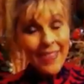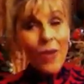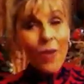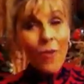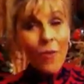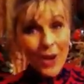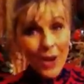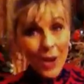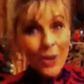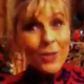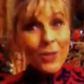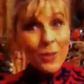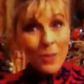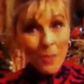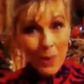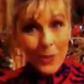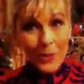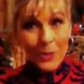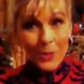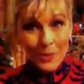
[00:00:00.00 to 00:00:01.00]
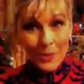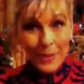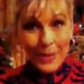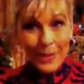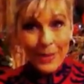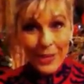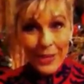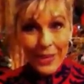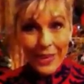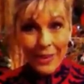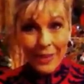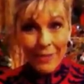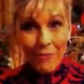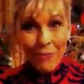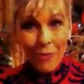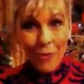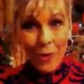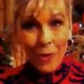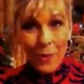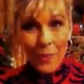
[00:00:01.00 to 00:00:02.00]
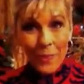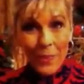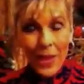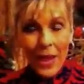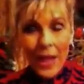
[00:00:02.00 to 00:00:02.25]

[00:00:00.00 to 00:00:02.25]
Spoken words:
that we are supposed to be looking for.